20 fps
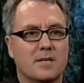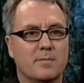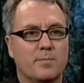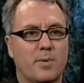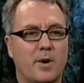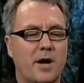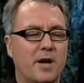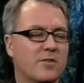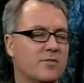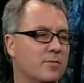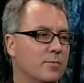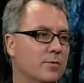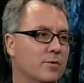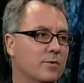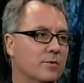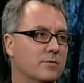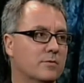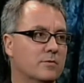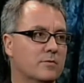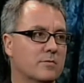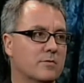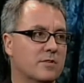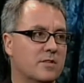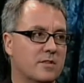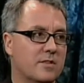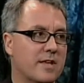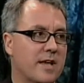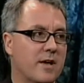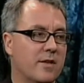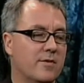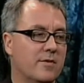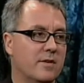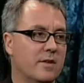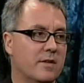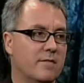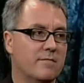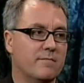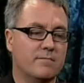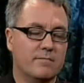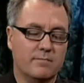impossible to sit down
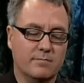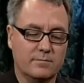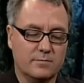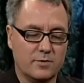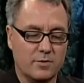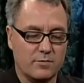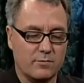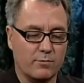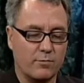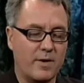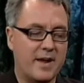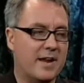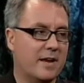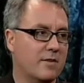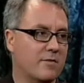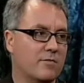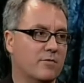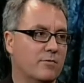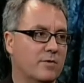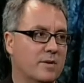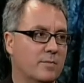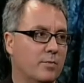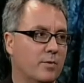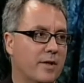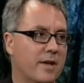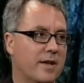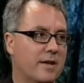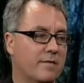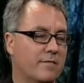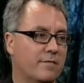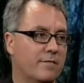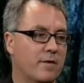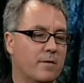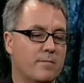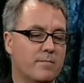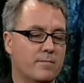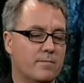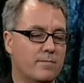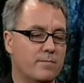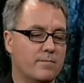and just write a screenplay
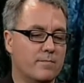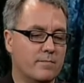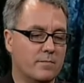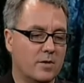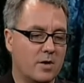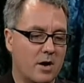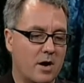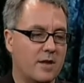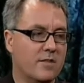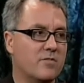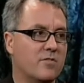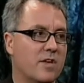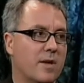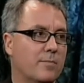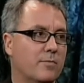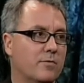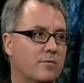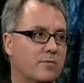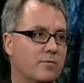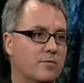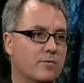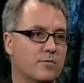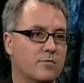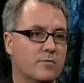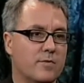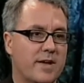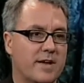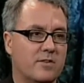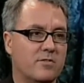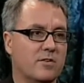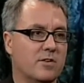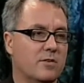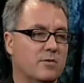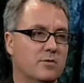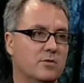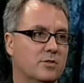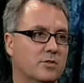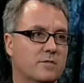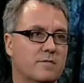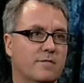from concept to
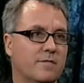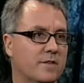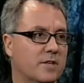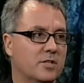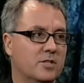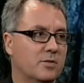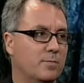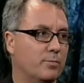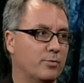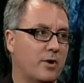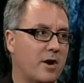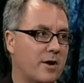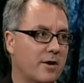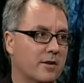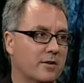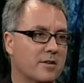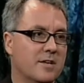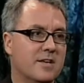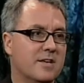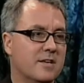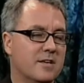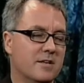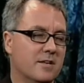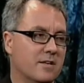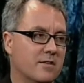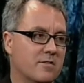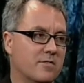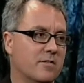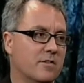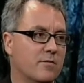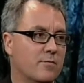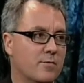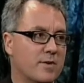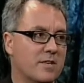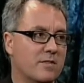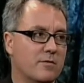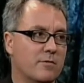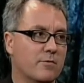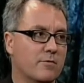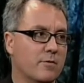execution, finished product in six
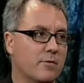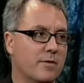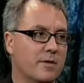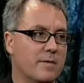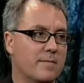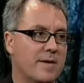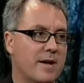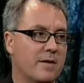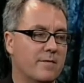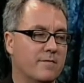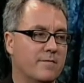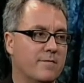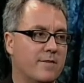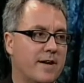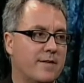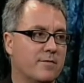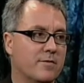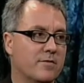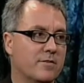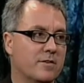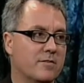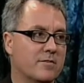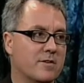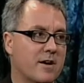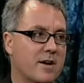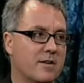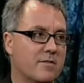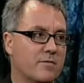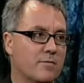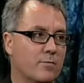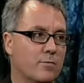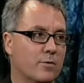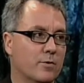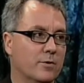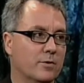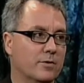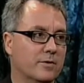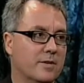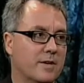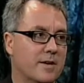weeks. There's only about five or six guys in the
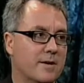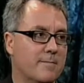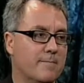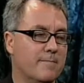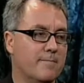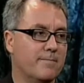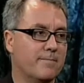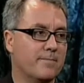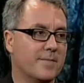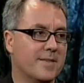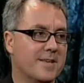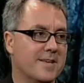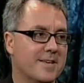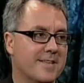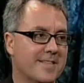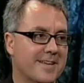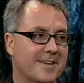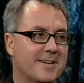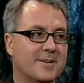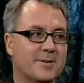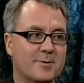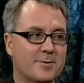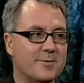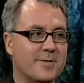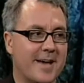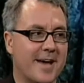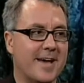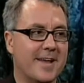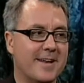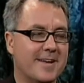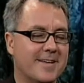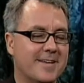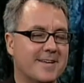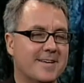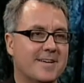world um, that can do that